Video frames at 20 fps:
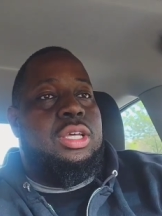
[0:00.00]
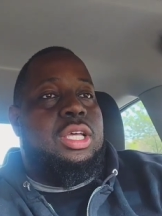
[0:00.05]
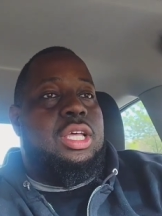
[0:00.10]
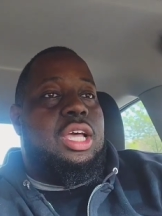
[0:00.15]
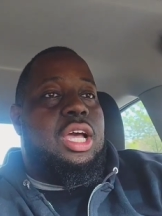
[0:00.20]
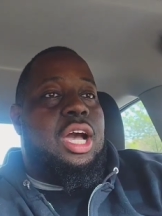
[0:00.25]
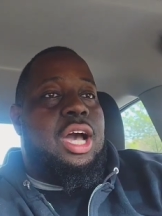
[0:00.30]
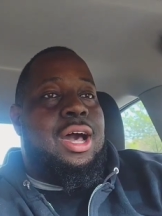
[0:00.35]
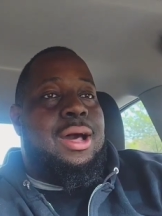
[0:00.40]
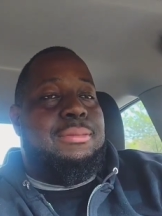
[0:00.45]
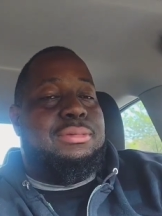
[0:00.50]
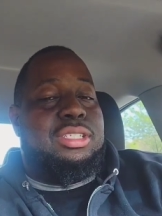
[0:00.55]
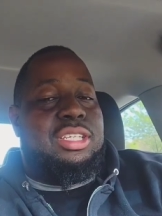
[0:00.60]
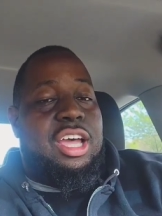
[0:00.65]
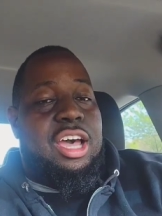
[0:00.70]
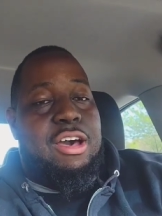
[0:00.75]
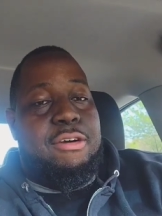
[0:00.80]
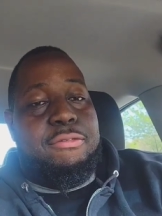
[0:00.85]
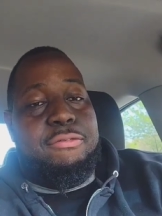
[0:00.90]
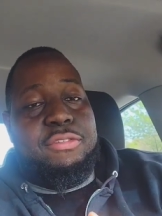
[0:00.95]
Um,
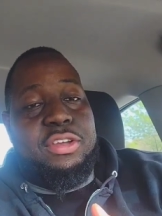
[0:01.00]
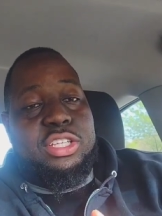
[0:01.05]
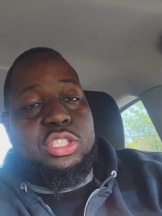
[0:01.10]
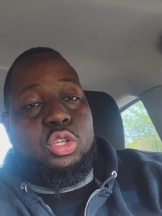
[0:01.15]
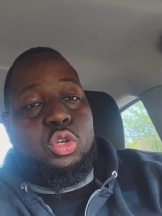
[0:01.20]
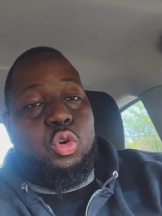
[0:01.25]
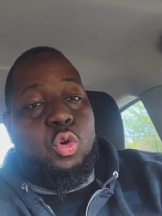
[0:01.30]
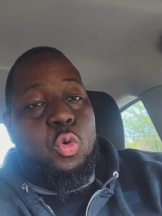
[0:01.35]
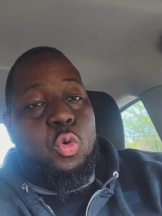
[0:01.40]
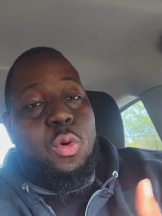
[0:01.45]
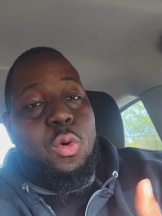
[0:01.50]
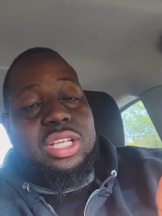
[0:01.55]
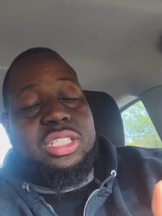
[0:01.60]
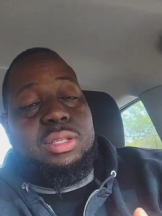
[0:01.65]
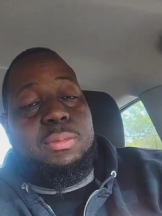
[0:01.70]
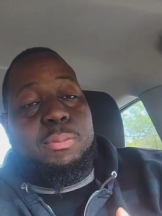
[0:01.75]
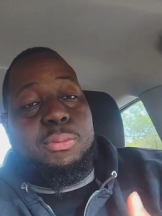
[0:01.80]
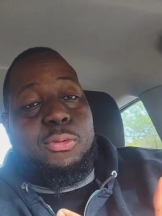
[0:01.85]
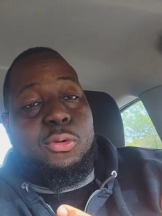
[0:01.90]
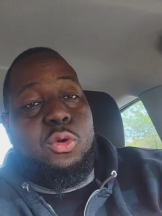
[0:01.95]
tough, physical, wants to
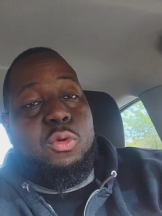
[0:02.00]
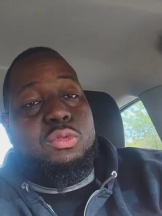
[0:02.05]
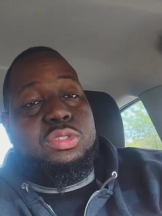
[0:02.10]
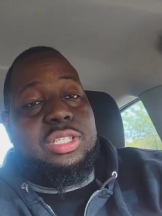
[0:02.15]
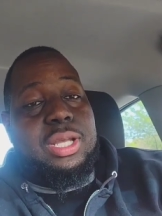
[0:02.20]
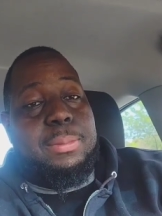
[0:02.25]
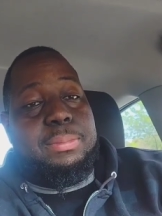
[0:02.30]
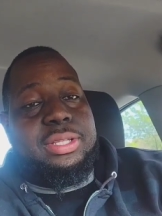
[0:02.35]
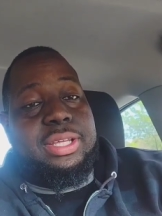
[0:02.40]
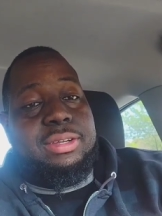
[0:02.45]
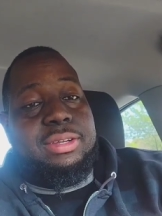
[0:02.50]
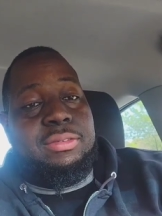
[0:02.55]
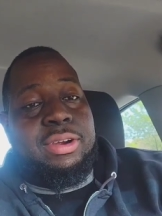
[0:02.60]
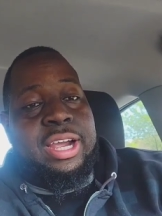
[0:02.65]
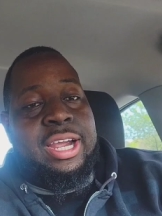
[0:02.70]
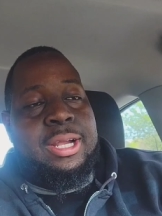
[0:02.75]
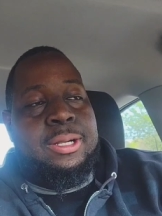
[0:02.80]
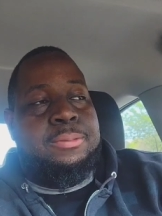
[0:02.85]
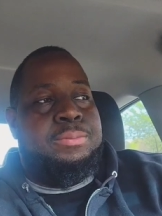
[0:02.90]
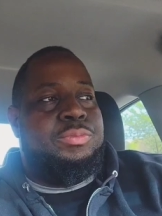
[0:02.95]
prove something,
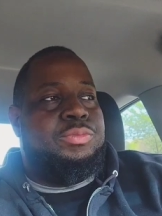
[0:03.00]
right?